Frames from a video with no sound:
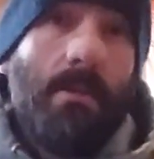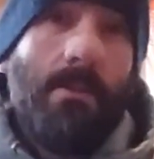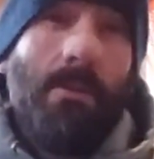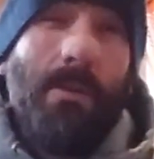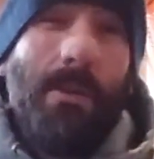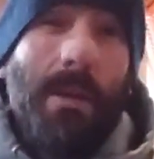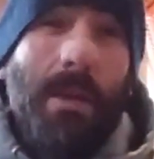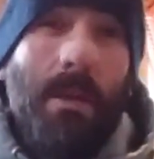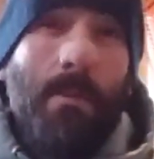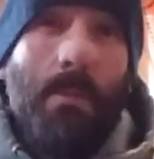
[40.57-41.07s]

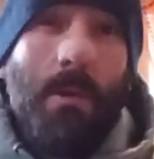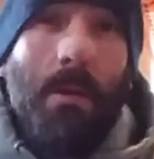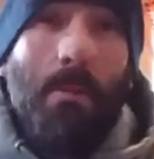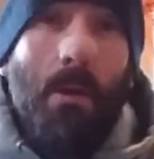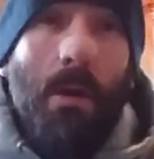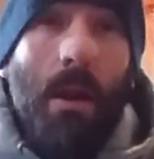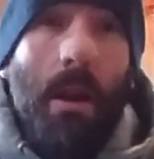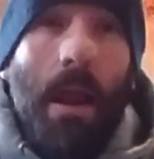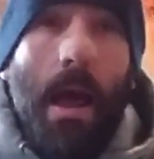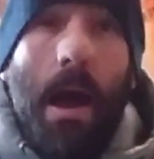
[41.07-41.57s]
only going to be
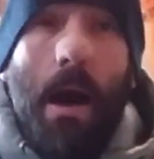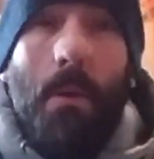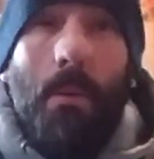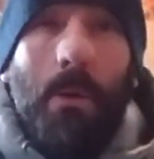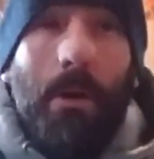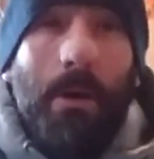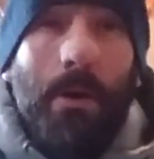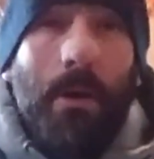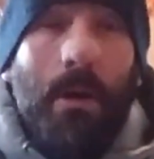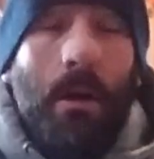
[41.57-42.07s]
about an
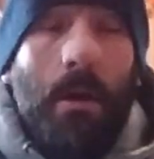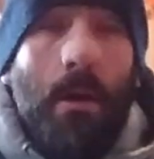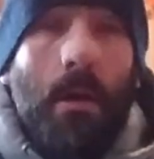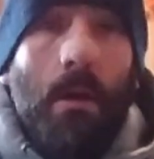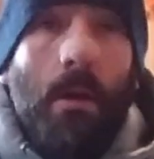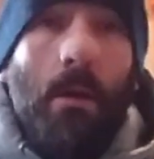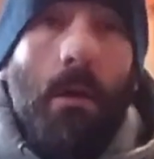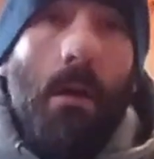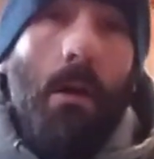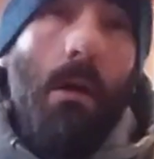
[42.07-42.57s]
hour,
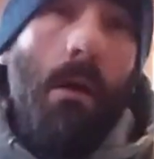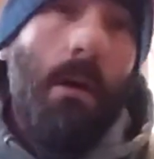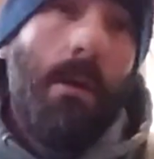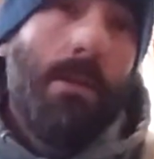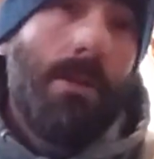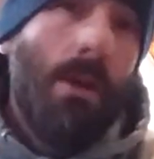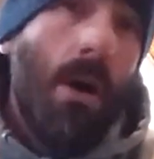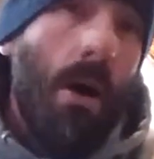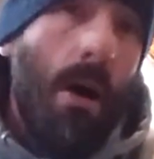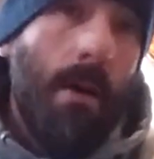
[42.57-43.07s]

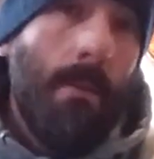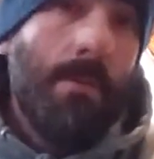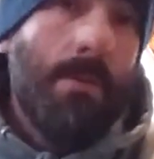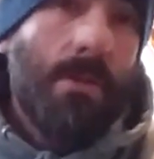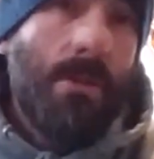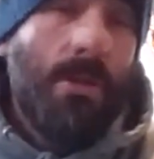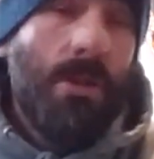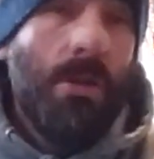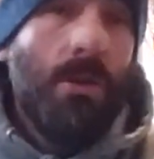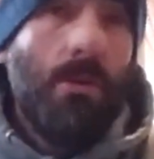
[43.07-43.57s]
tops
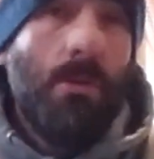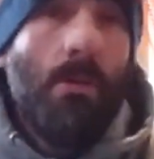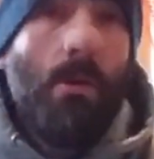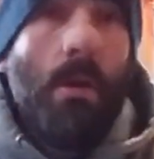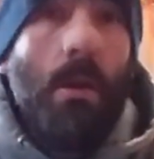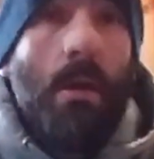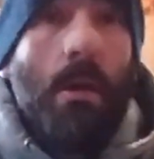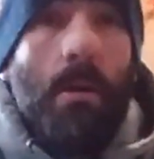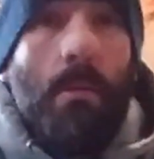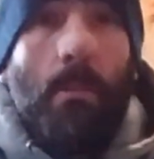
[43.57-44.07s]
2
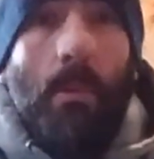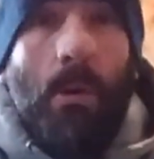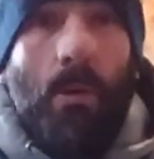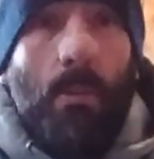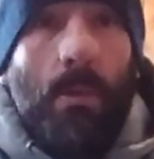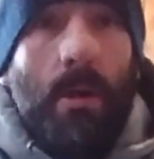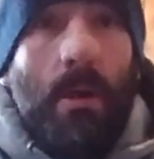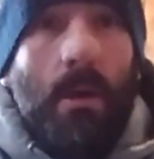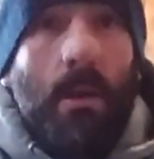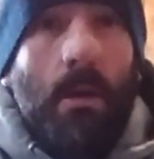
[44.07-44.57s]
per
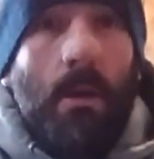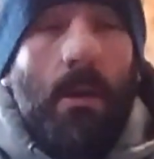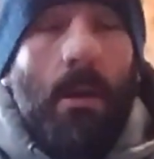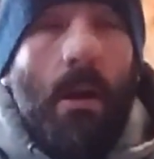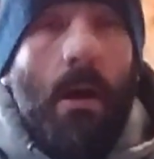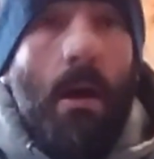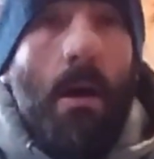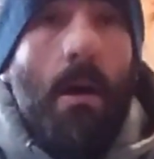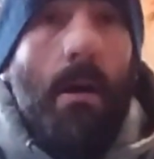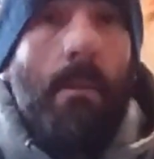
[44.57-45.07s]
week,
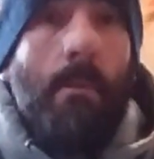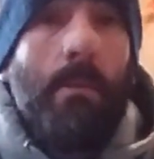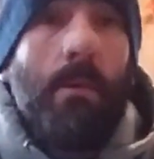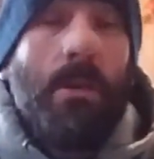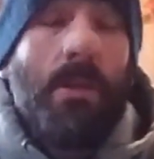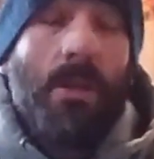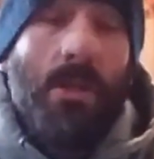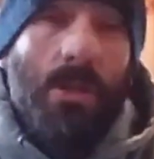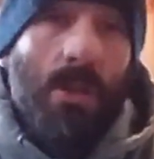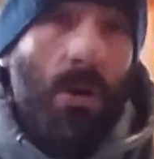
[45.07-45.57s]

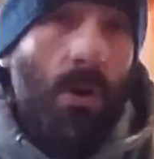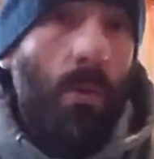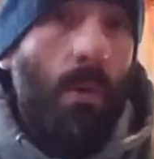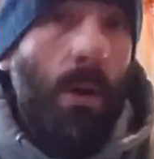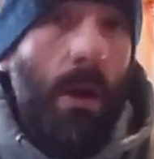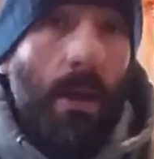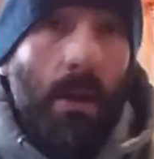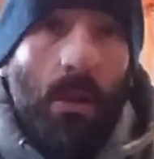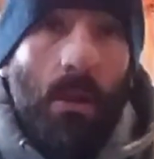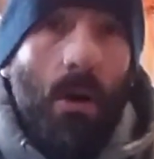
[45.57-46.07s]
which is
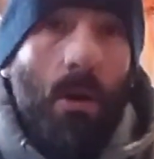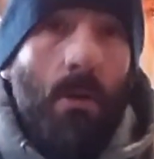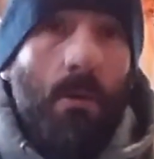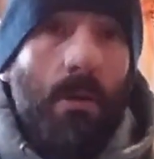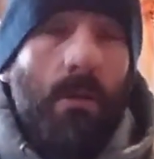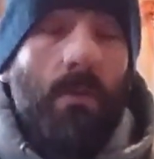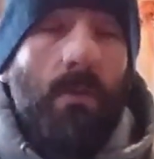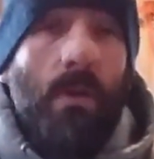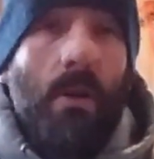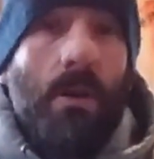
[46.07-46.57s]
quite low
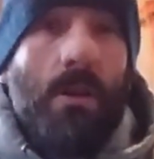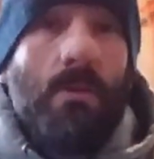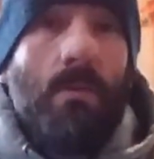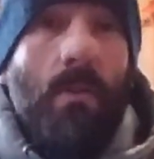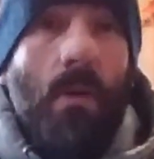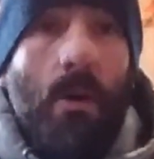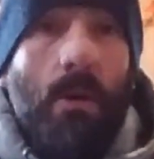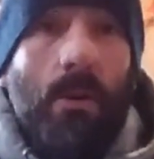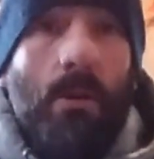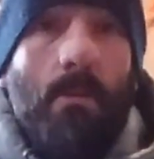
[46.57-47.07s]
as far as
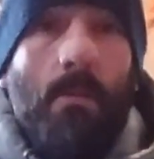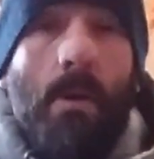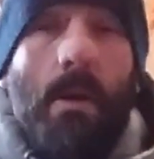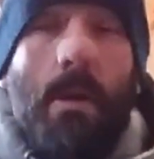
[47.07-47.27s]
volume,